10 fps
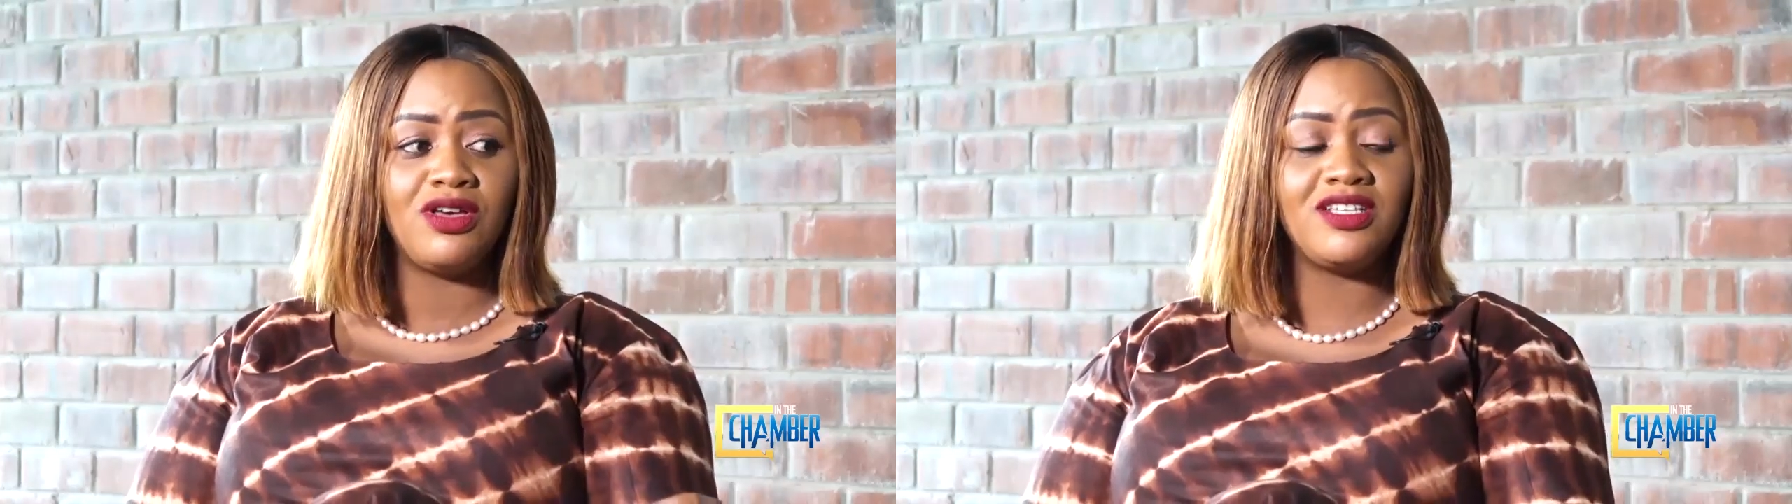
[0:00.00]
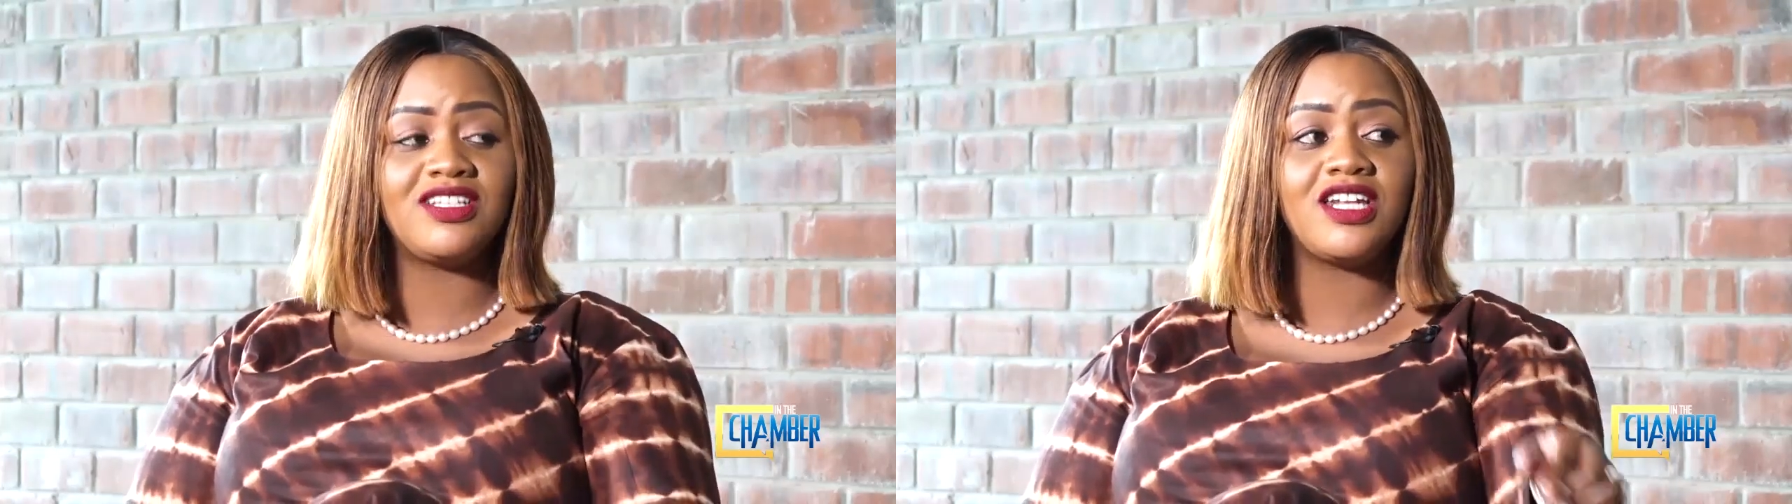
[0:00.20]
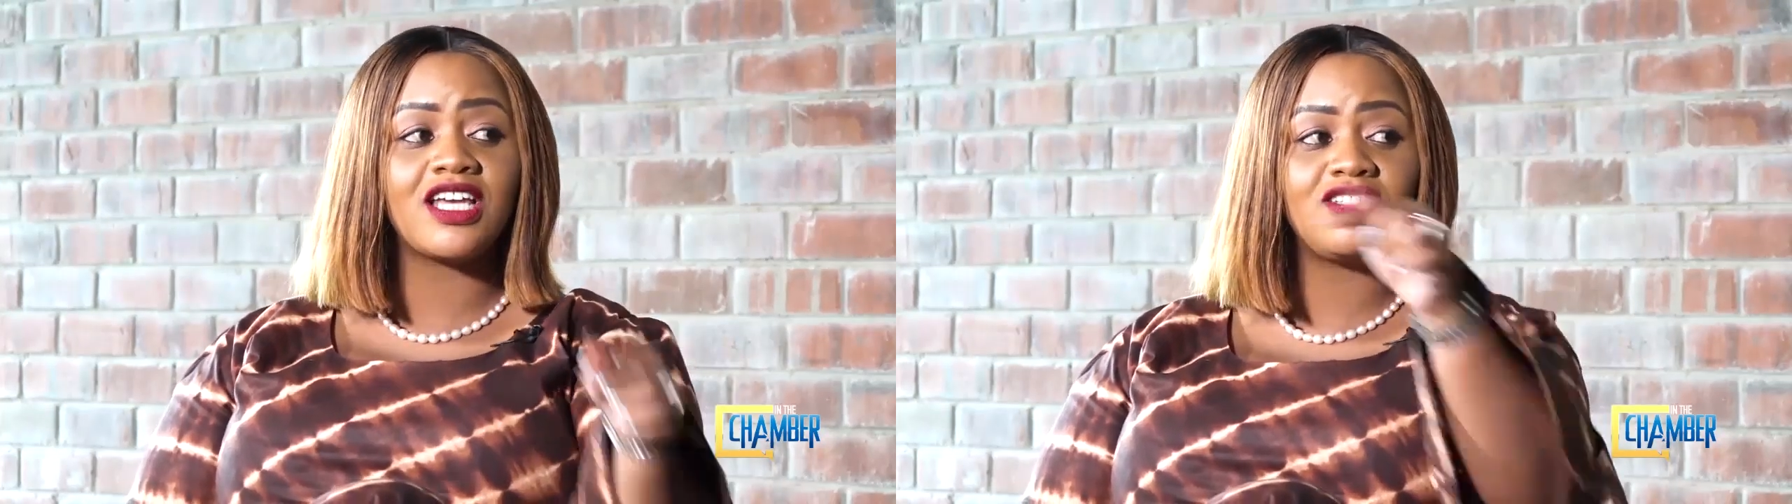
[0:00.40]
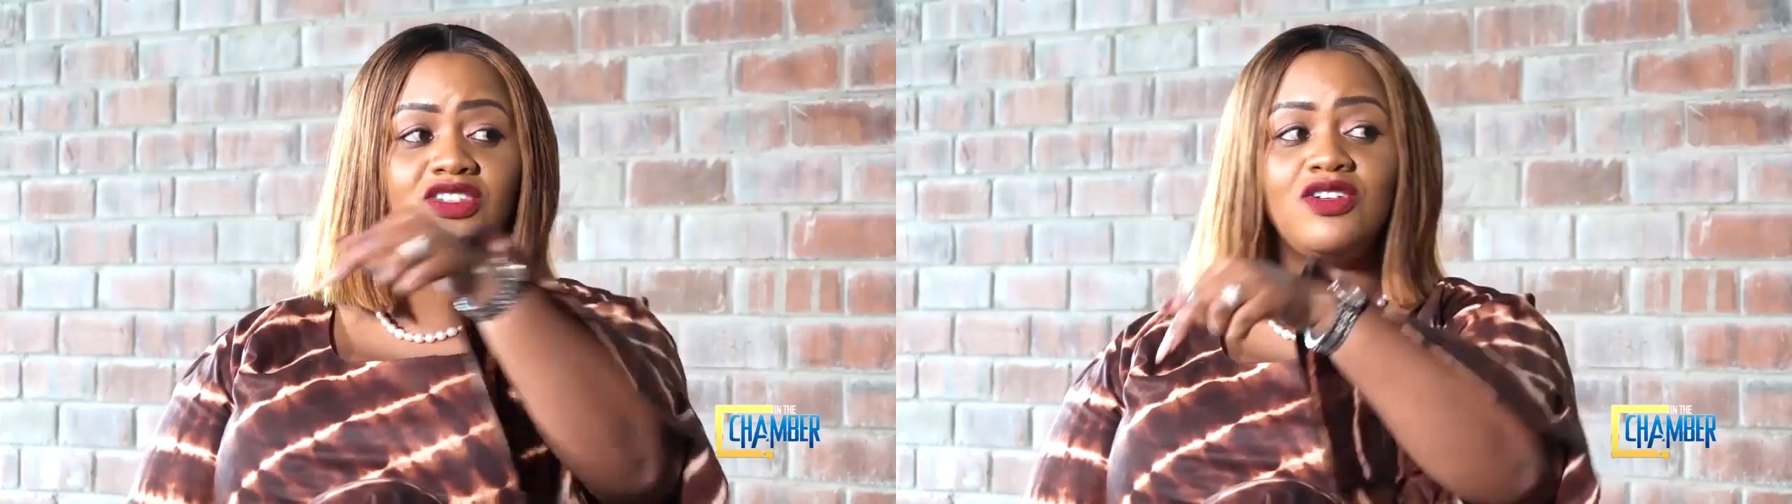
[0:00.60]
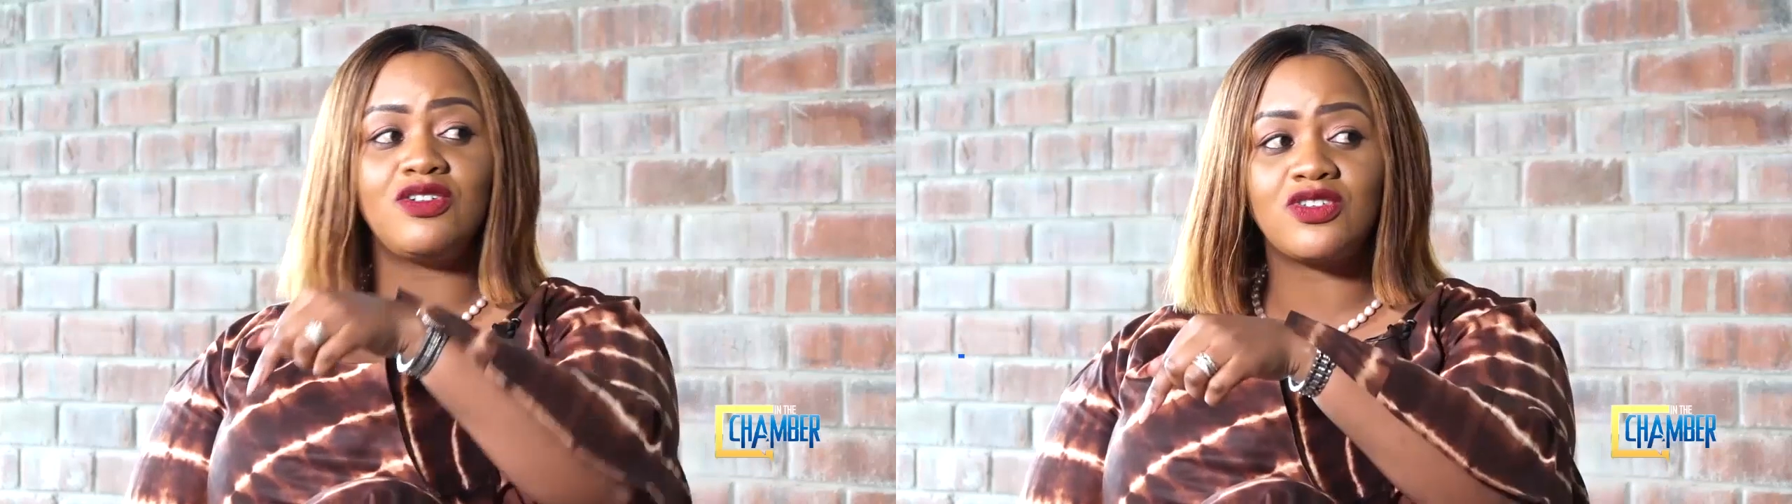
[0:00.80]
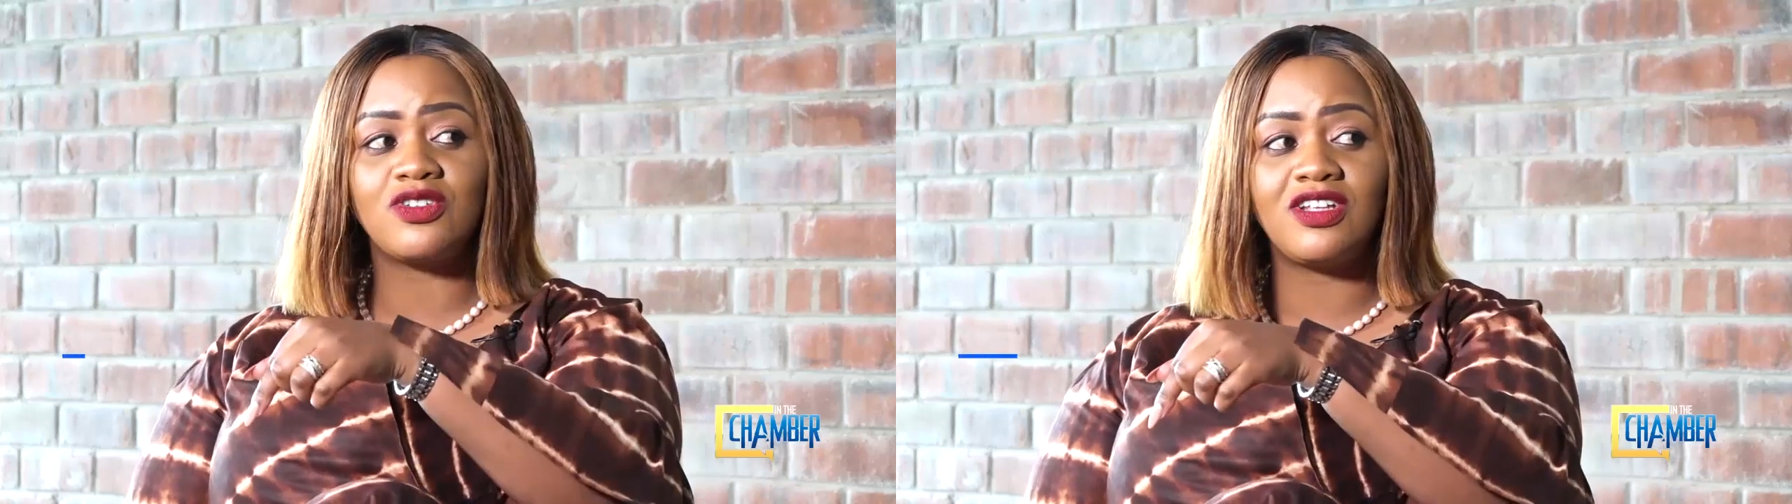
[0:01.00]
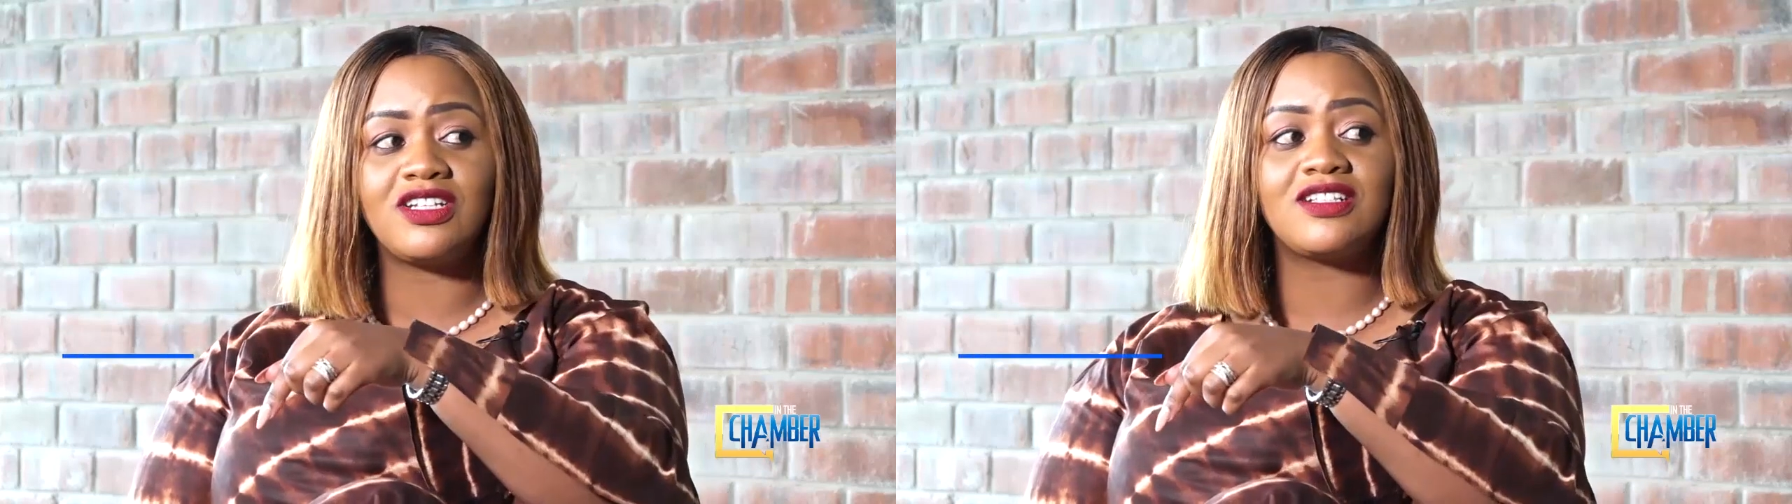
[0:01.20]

is the next generation that